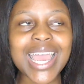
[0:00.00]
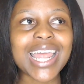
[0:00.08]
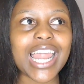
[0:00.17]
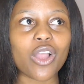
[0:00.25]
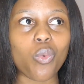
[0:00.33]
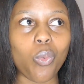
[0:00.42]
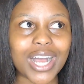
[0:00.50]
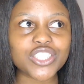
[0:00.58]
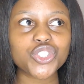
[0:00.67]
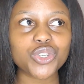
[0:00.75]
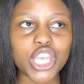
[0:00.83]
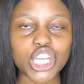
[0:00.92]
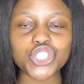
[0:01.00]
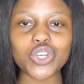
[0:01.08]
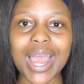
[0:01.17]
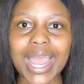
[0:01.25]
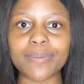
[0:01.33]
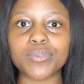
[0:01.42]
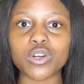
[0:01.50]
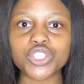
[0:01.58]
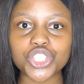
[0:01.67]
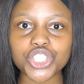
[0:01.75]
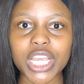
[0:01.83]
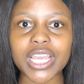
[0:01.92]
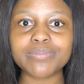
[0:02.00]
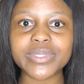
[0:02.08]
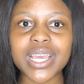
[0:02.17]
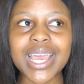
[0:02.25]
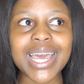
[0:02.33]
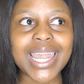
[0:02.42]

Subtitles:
Like, once you get your eyebrows shaped,